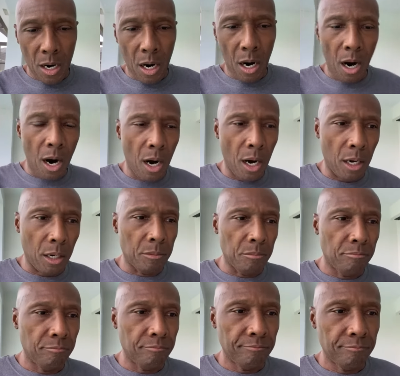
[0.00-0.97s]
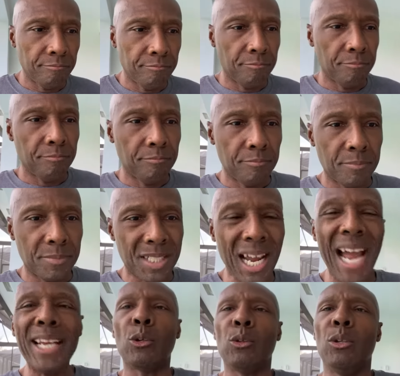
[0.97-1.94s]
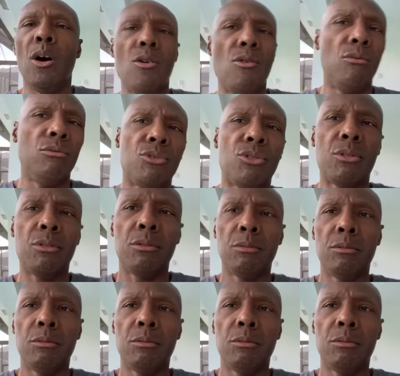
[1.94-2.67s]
are title loans,